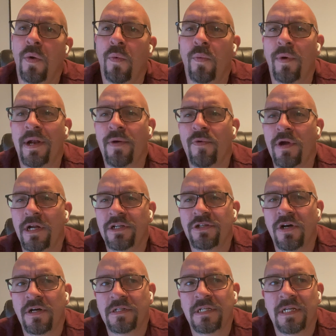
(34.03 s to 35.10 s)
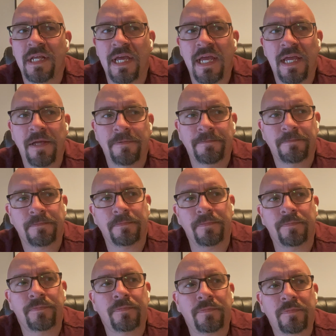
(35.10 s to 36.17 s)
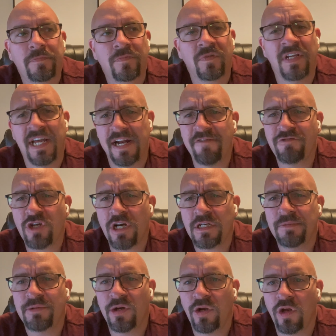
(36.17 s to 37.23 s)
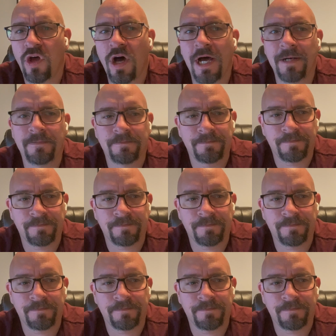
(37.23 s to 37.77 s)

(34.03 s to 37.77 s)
What I want to talk today, and I've talked about a lot,